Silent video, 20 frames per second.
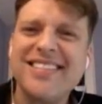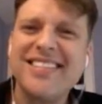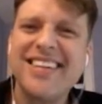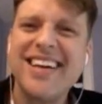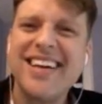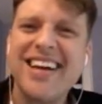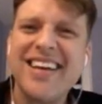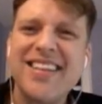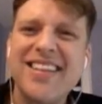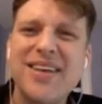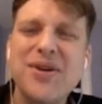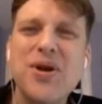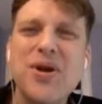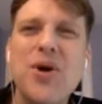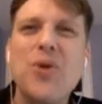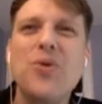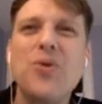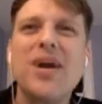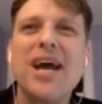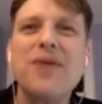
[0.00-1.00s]
Okay, that
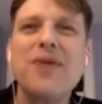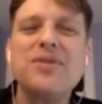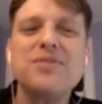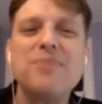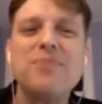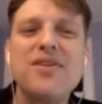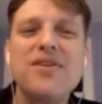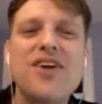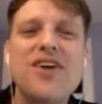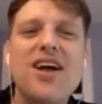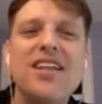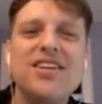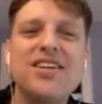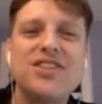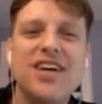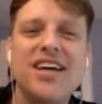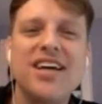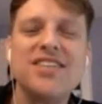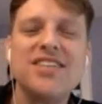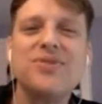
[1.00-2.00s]
when I was
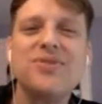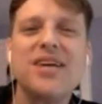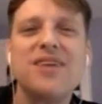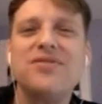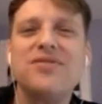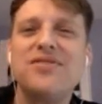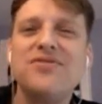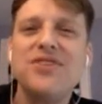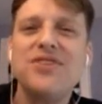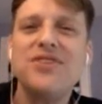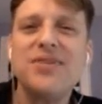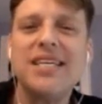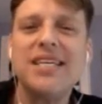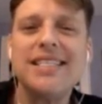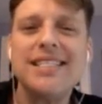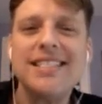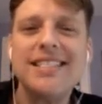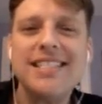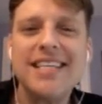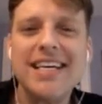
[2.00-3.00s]
pathologized, when I was viewed
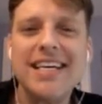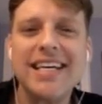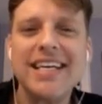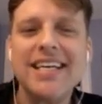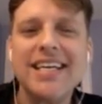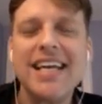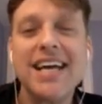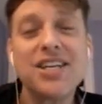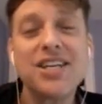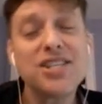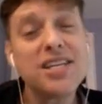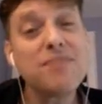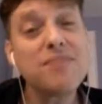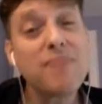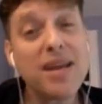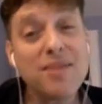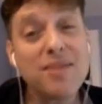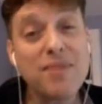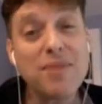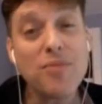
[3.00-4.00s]
as sick, it actually
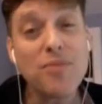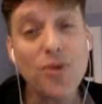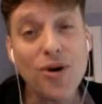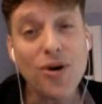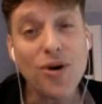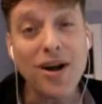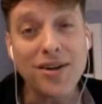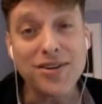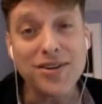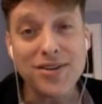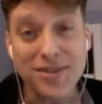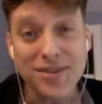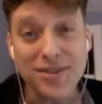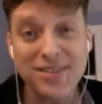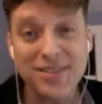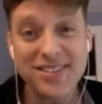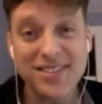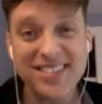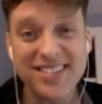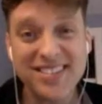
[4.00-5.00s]
made me more altered.
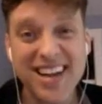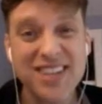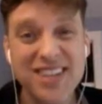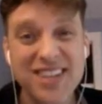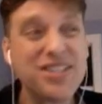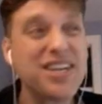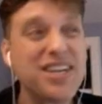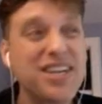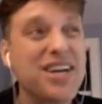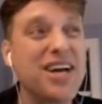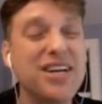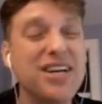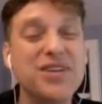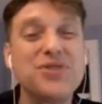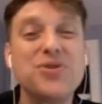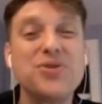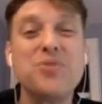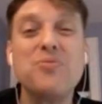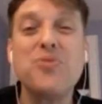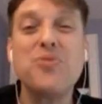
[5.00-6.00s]
I actually got
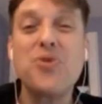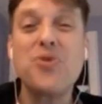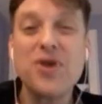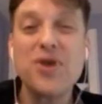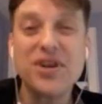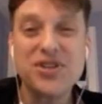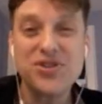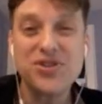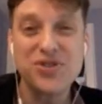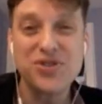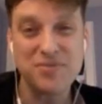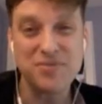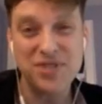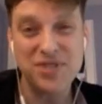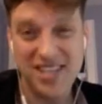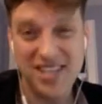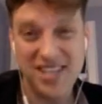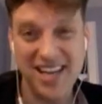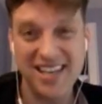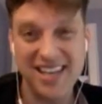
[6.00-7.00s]
into a more extreme
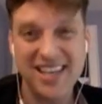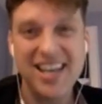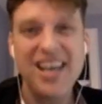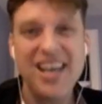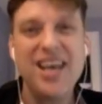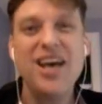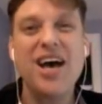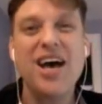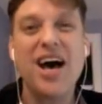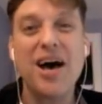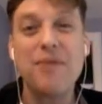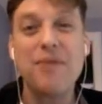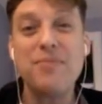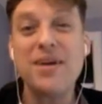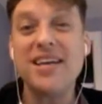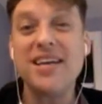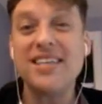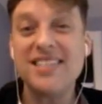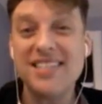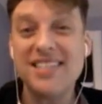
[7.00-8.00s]
state, uh,
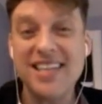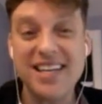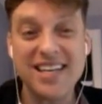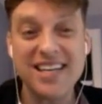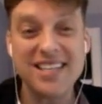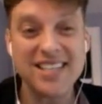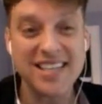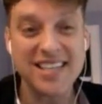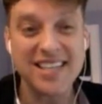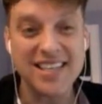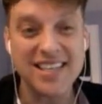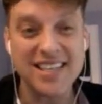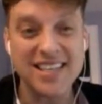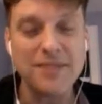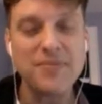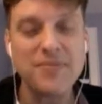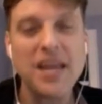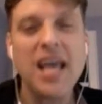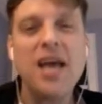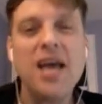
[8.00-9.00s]
being seen as
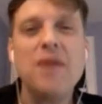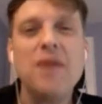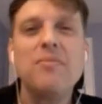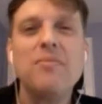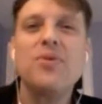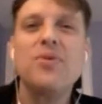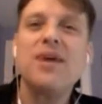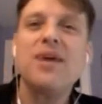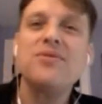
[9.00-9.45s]
ill. But when